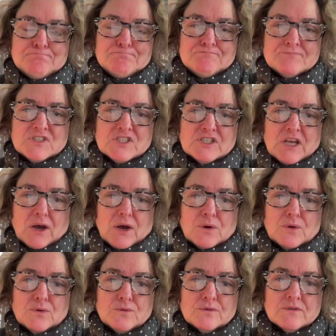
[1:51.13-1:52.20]

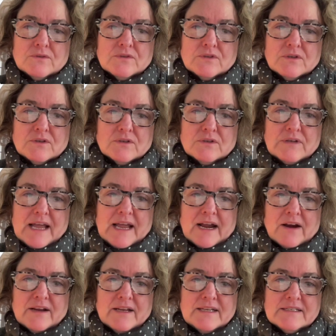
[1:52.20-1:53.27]
So the
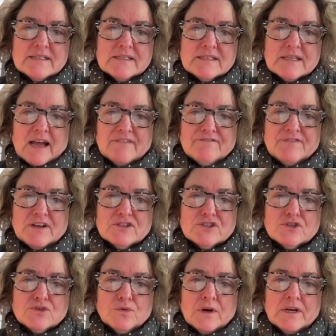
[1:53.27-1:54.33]
areas I fell
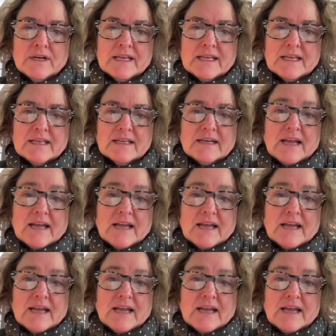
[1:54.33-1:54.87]
short in,